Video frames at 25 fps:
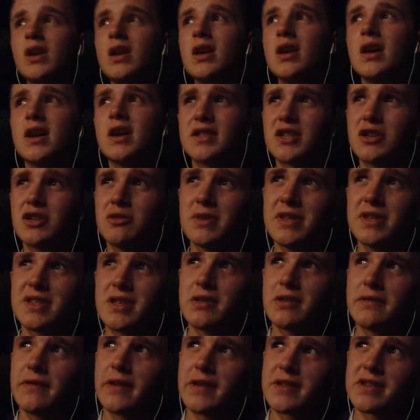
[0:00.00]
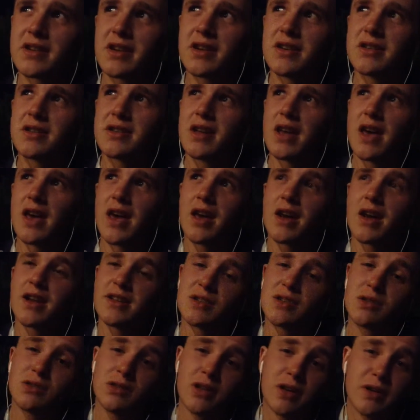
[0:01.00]
I told myself I was going to, and I
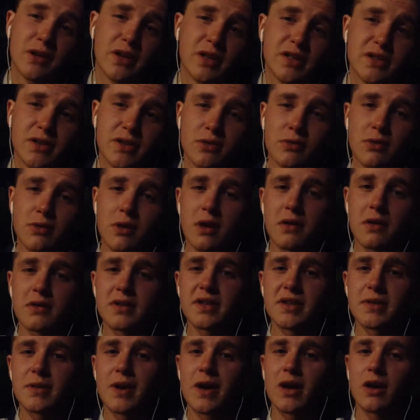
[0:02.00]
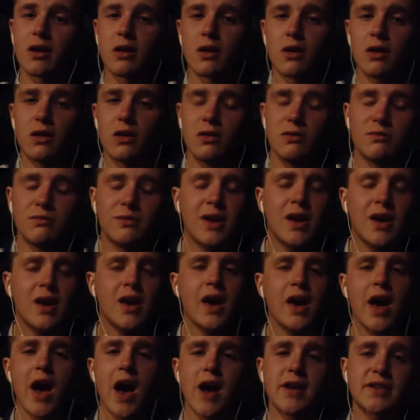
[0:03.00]
told Logan too while I was back at home,
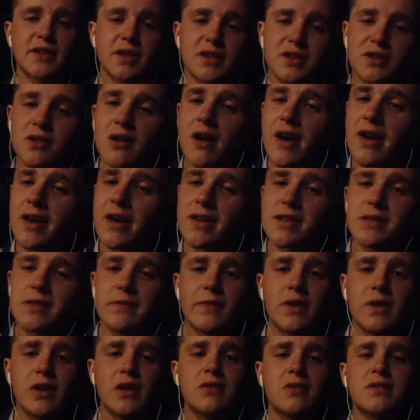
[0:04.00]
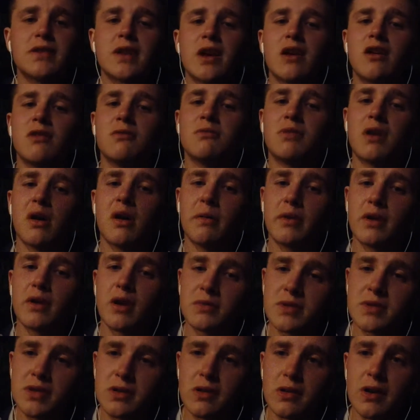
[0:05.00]
I was going to try and get some videos out, pumping up
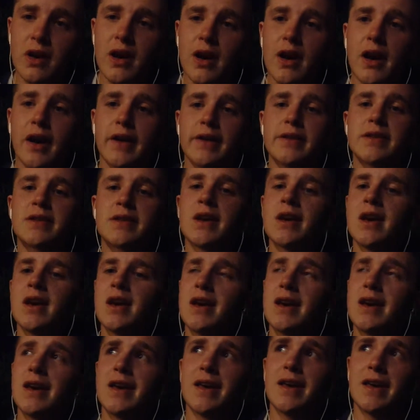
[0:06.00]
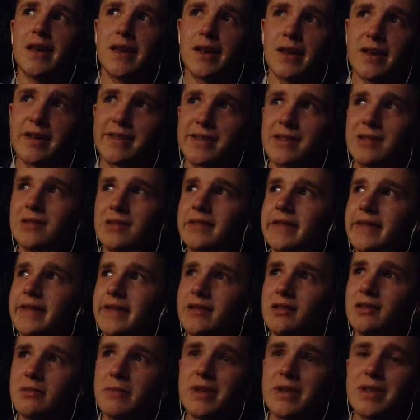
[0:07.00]
to you guys. It is a
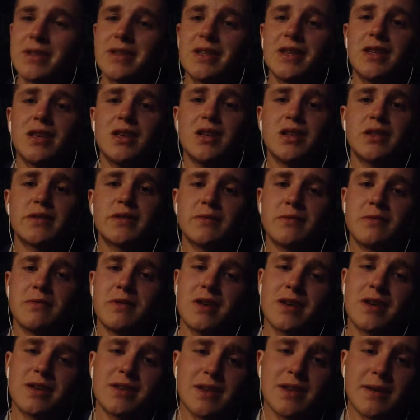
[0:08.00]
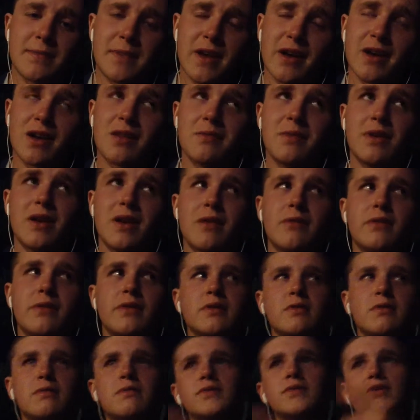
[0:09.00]
little bit tedious for me because I'm not going to be able
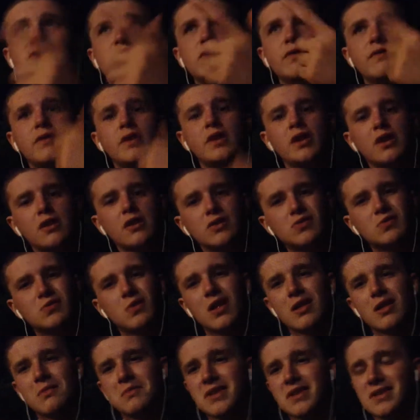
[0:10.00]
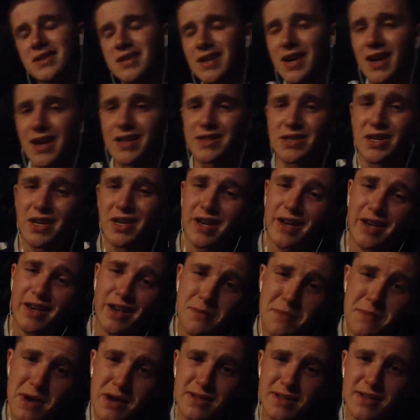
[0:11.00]
to do videos while I'm inside, so I got to
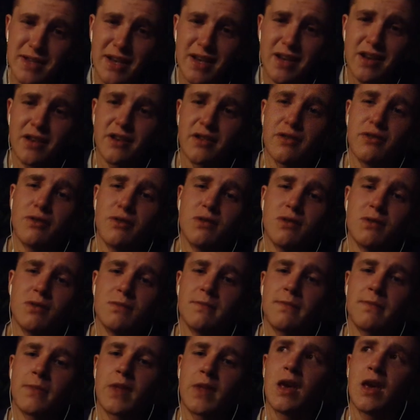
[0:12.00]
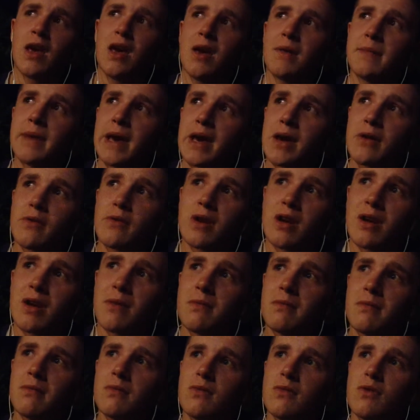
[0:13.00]
come outside to do them. Back when
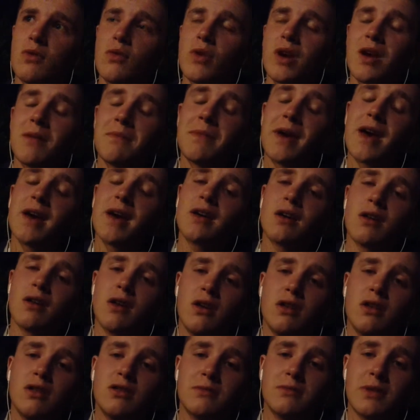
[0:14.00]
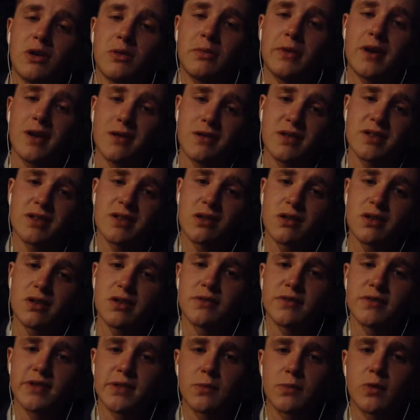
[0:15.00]
I'm back at home, I'll be able to start
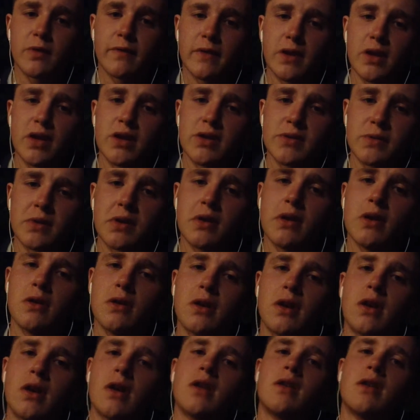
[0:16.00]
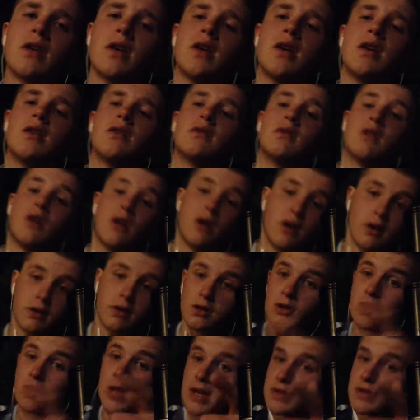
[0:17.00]
doing some more videos with Logan or
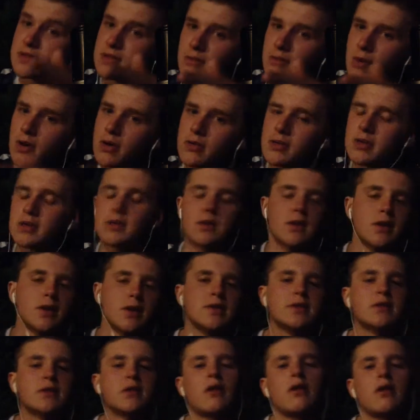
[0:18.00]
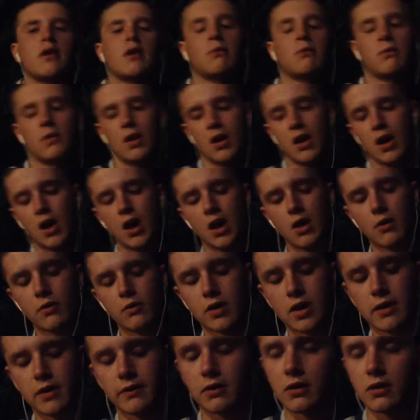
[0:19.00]
Clouds and Roses on Instagram,
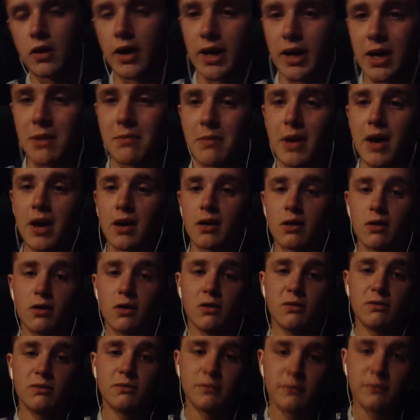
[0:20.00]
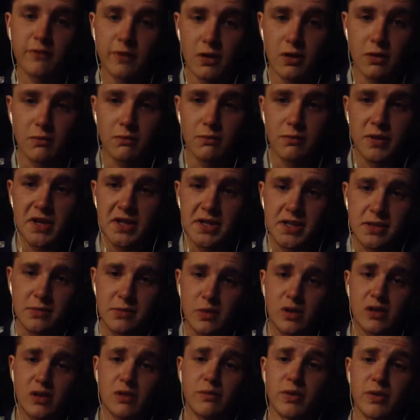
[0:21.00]
whatever I get back home from
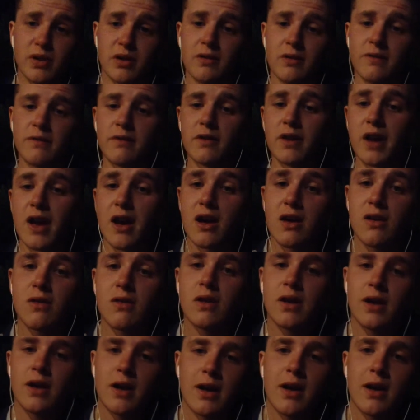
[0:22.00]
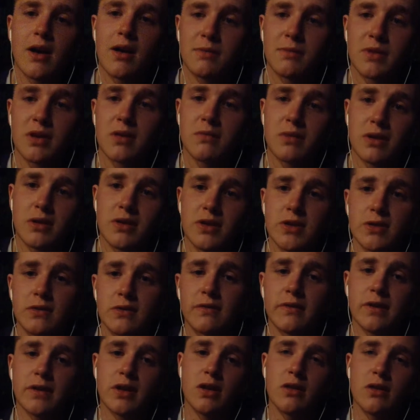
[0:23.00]
PCB. But for now, I'm going to be doing
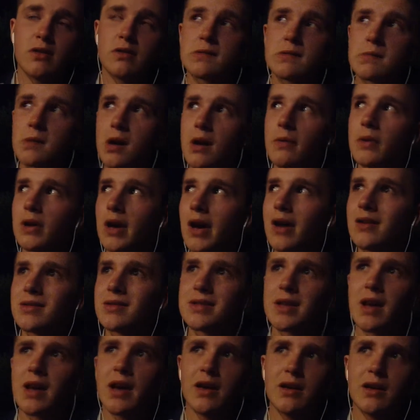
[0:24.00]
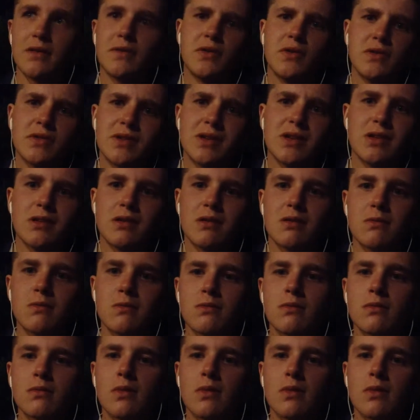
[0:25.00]
videos probably outside if you see them.